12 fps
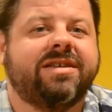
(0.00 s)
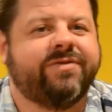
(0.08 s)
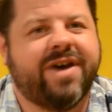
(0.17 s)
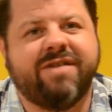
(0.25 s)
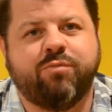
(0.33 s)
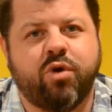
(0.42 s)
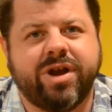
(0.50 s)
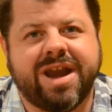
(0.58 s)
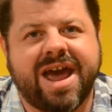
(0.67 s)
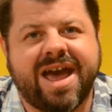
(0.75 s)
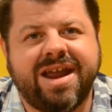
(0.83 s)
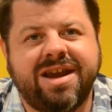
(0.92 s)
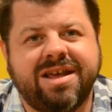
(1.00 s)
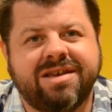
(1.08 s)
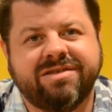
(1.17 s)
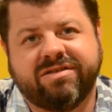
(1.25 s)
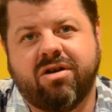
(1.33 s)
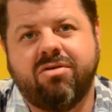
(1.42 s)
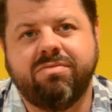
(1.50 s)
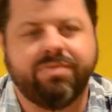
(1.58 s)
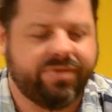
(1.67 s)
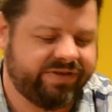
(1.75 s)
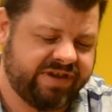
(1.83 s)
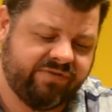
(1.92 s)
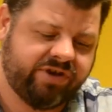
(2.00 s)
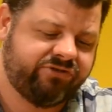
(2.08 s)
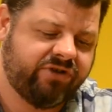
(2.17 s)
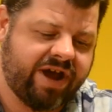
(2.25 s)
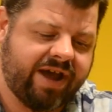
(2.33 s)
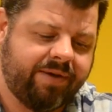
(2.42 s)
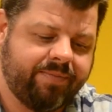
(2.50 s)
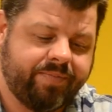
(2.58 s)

is 5.9, so let's give it a try.